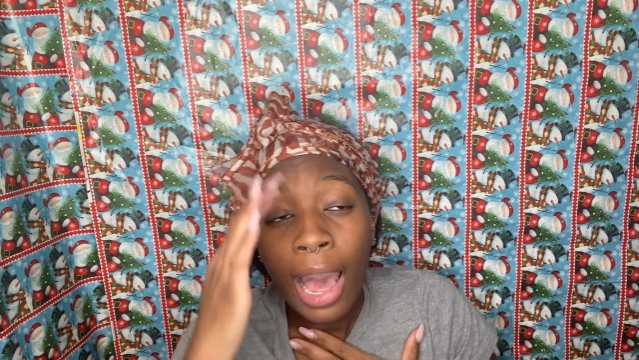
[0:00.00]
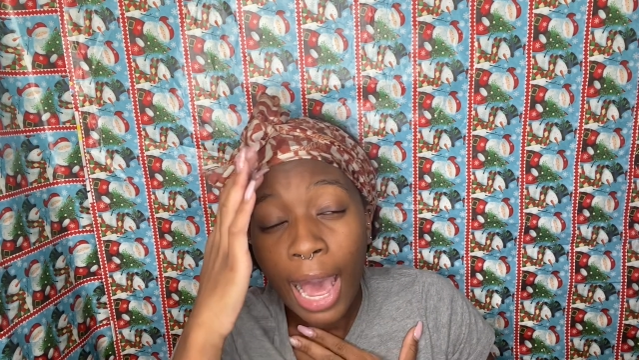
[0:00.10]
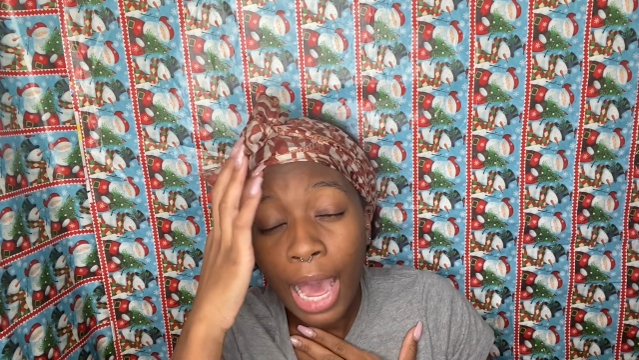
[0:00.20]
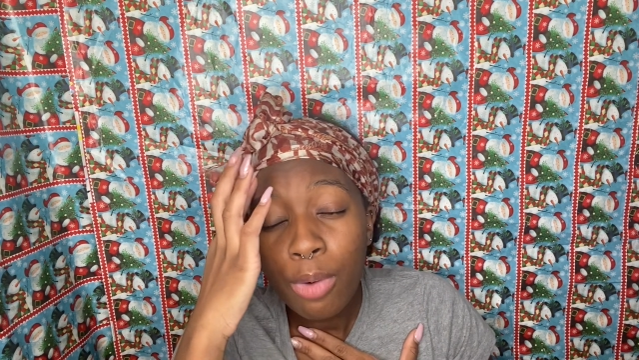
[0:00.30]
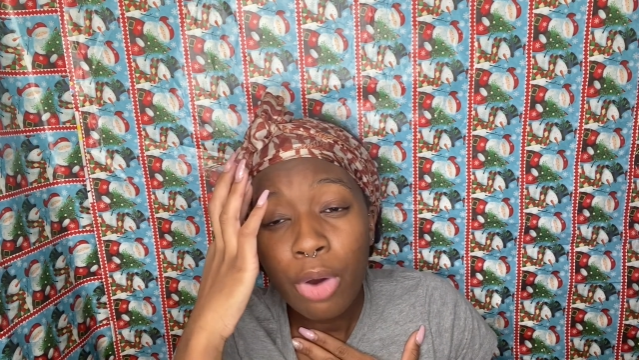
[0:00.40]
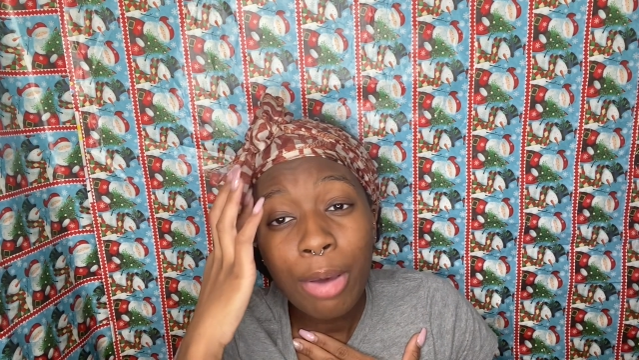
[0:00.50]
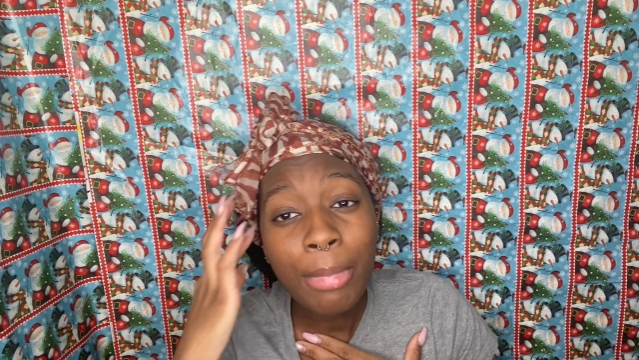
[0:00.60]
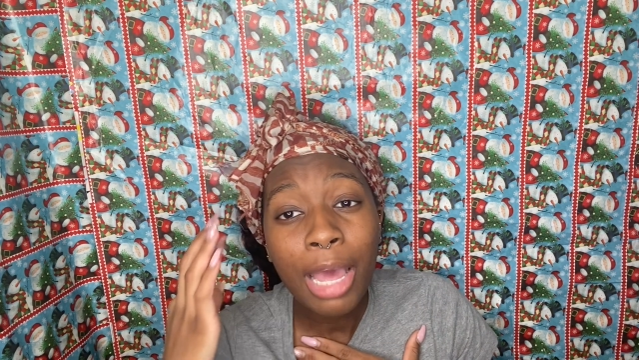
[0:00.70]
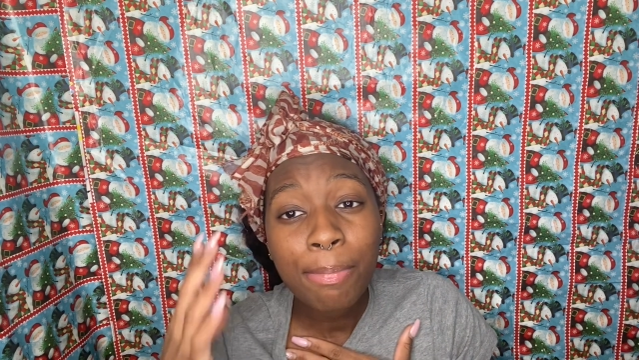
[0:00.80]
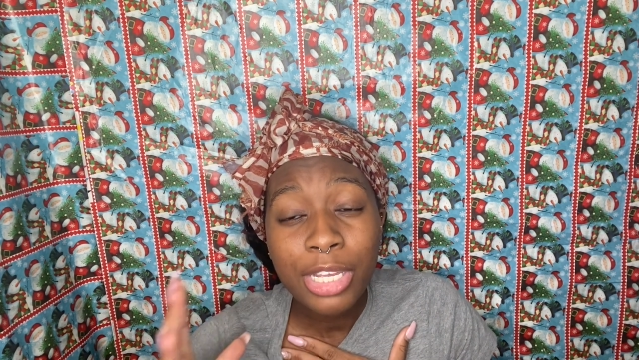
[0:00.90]
I want
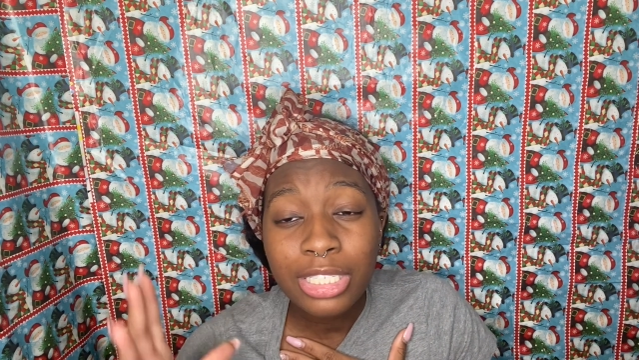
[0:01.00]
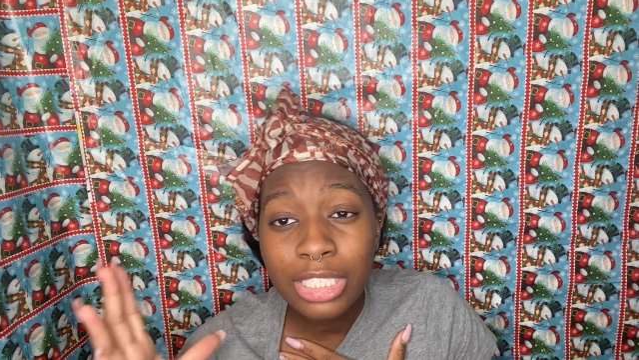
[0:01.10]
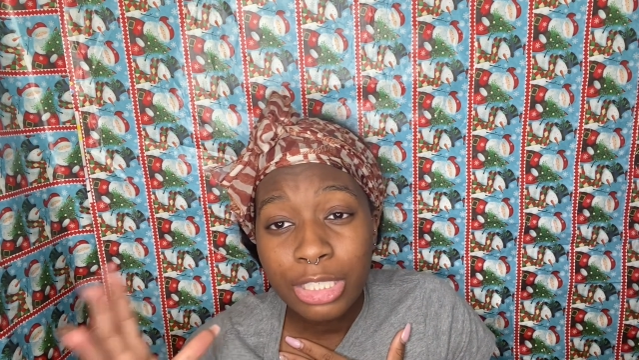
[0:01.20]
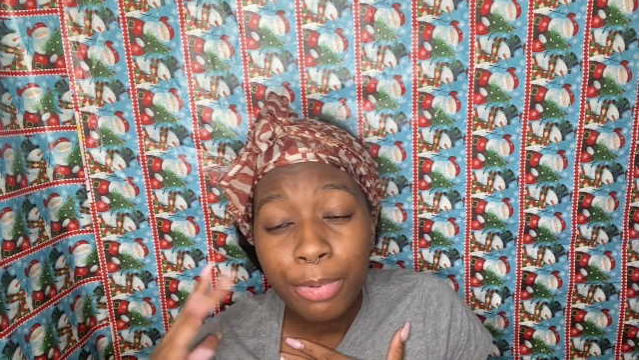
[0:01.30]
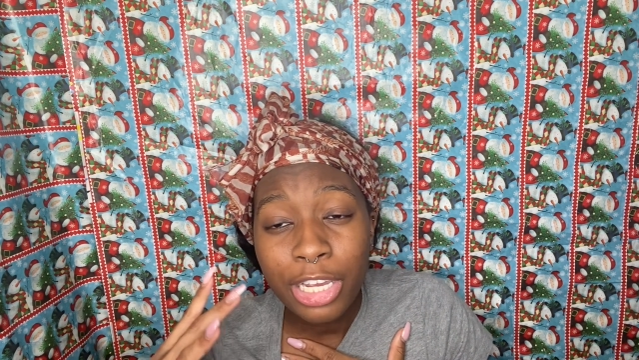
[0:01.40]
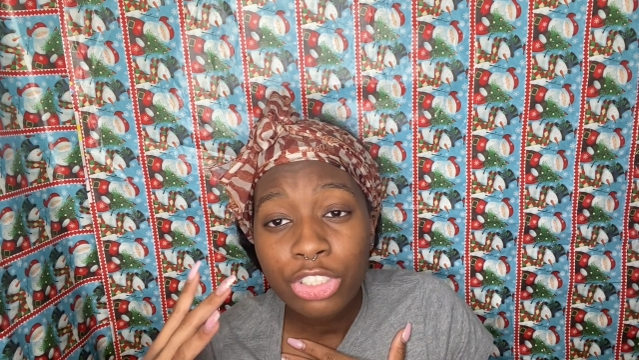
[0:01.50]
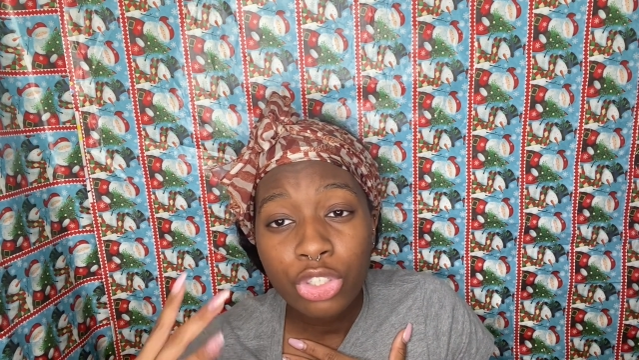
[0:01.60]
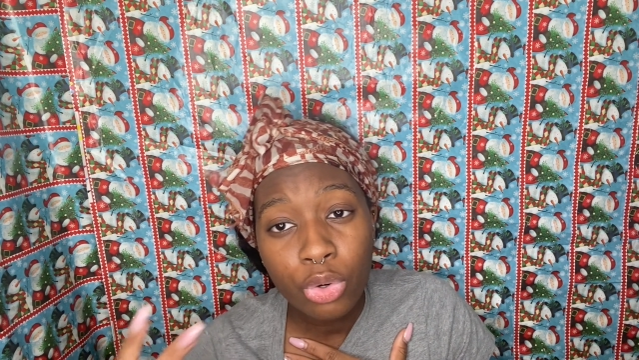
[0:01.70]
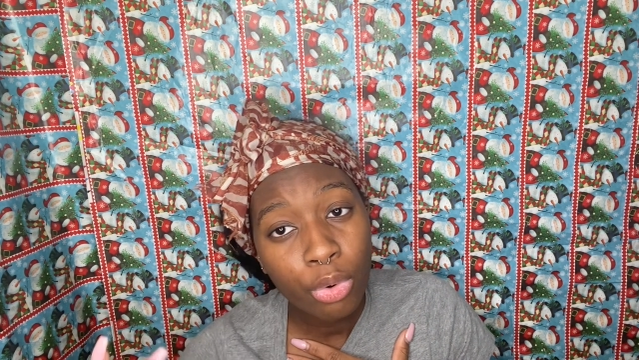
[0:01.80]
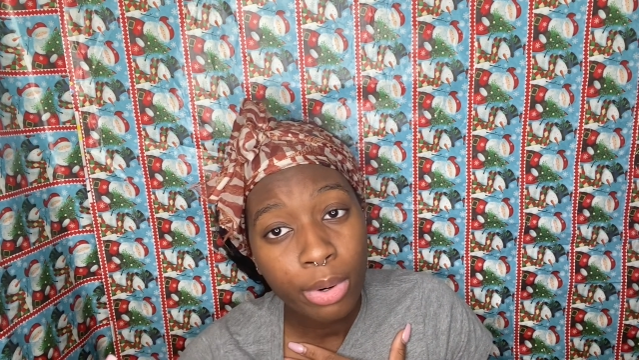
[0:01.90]
my business page
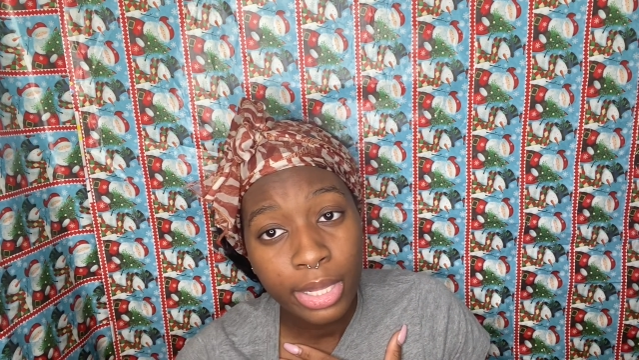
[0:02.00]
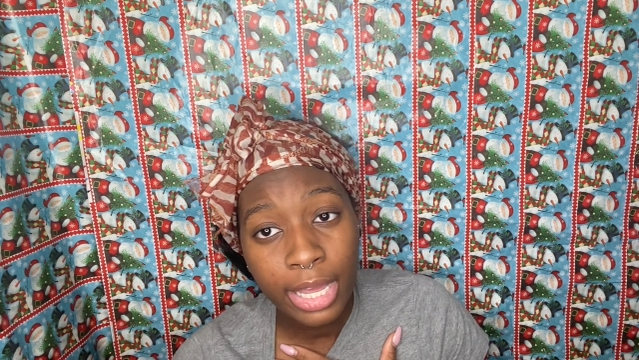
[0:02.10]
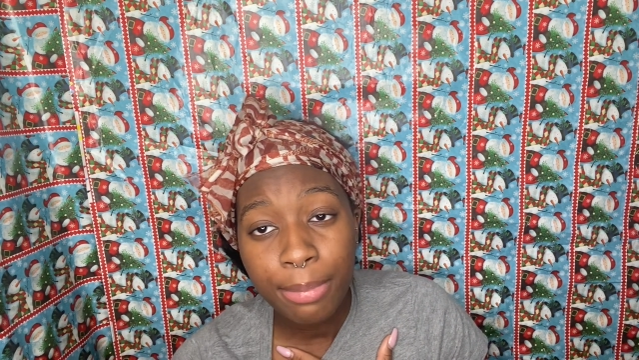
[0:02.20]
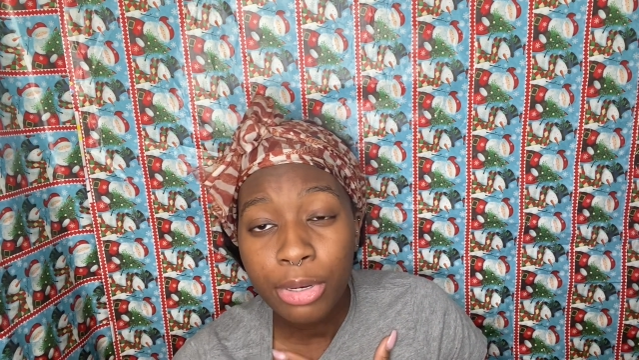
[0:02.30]
to correlate.